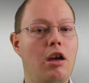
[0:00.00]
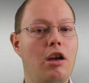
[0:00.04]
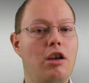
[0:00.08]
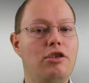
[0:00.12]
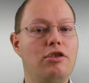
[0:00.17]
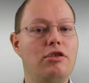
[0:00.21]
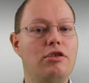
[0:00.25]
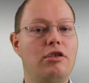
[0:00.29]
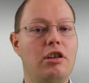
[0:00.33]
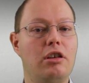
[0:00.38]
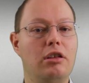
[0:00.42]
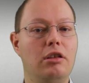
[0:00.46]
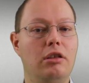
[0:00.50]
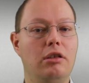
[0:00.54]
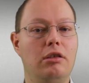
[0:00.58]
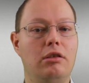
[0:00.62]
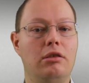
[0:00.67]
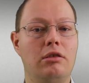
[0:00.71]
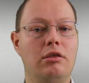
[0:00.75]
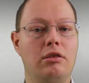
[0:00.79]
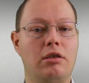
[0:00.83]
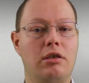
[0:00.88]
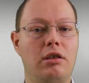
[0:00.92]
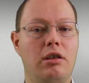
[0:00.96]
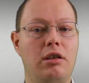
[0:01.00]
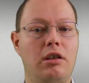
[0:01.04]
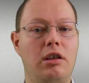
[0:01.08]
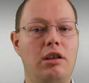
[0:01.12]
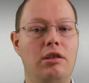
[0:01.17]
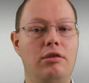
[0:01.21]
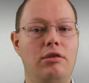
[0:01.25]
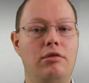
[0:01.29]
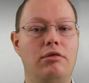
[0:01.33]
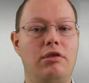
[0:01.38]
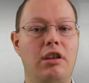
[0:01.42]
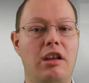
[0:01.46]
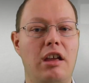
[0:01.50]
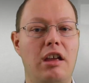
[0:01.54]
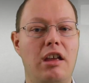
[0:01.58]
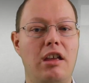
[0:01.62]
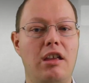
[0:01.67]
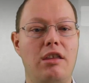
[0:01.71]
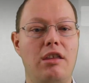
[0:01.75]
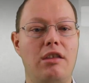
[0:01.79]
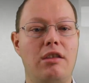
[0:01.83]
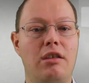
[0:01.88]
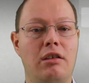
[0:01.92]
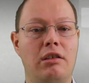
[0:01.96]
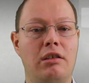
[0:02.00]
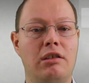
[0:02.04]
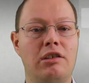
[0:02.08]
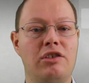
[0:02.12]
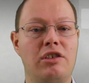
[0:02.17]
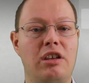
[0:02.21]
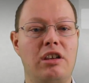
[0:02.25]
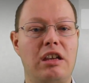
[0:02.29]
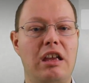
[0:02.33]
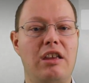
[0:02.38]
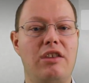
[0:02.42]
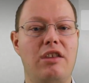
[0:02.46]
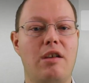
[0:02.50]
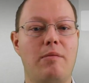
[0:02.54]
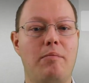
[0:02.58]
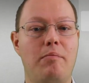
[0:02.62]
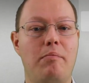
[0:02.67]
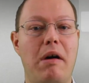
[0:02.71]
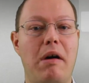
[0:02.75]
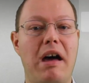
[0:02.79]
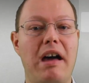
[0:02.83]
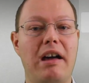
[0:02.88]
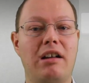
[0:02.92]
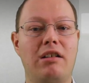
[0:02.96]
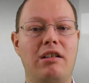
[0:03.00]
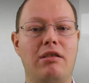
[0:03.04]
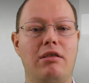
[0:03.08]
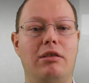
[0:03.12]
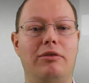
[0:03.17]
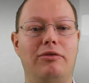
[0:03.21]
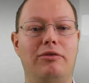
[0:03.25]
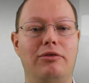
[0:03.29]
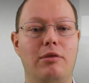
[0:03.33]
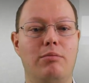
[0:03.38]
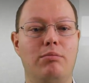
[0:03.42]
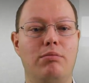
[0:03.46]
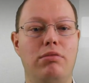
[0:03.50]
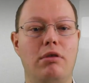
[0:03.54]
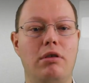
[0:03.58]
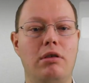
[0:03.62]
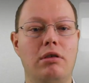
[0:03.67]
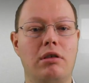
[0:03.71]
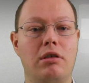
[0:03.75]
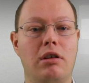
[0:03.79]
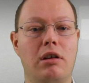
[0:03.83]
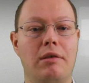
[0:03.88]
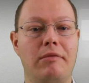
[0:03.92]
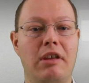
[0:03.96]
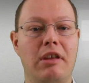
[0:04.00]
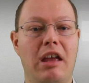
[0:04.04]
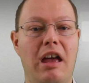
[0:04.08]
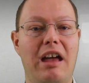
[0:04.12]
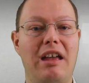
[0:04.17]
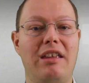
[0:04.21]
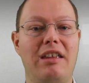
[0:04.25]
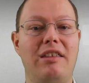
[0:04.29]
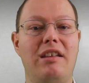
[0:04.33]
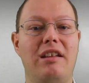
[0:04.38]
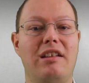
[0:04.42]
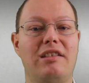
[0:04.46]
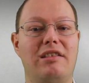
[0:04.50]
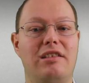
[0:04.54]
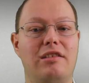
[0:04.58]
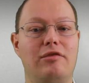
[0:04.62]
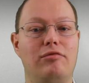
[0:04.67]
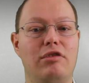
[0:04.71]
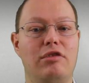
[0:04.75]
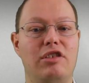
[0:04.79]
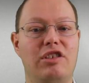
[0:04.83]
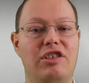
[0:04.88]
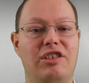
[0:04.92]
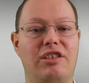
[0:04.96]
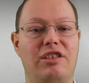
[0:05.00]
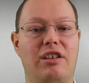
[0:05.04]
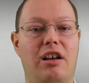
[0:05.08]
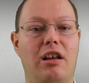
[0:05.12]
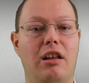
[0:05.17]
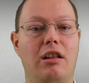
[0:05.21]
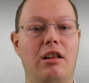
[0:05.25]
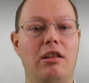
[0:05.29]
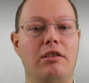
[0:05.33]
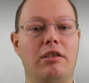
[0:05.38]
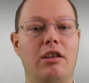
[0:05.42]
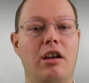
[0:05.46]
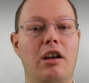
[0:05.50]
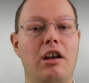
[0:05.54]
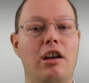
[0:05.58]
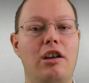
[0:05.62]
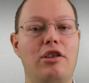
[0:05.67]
you can look into the index in the back of the book, and as a result,